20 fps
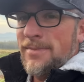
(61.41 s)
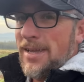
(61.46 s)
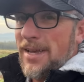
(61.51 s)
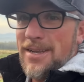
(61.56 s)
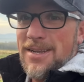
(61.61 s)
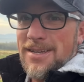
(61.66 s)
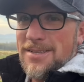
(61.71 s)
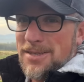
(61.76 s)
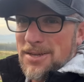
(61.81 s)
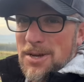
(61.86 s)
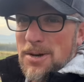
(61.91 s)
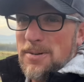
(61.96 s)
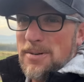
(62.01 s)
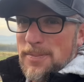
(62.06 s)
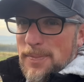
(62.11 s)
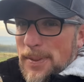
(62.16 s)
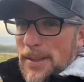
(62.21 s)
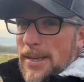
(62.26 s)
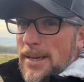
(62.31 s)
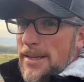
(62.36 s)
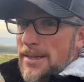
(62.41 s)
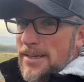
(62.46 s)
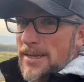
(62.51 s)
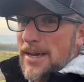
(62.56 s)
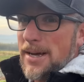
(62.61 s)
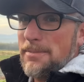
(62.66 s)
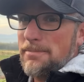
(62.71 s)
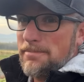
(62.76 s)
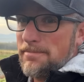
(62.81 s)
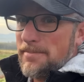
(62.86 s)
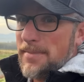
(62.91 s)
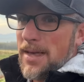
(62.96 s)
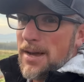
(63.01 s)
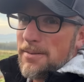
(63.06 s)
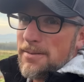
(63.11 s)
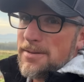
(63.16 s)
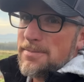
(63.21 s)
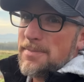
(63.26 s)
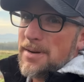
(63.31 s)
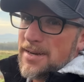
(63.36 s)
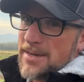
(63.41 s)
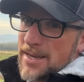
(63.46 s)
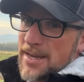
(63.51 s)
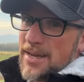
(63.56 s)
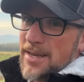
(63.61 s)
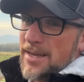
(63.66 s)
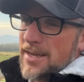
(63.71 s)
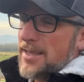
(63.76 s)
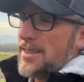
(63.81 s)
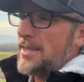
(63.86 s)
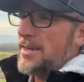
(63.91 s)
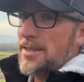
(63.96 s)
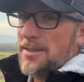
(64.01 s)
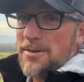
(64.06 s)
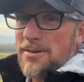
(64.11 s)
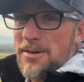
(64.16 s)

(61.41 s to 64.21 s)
it doesn't go as planned. Yeah, that was my day the other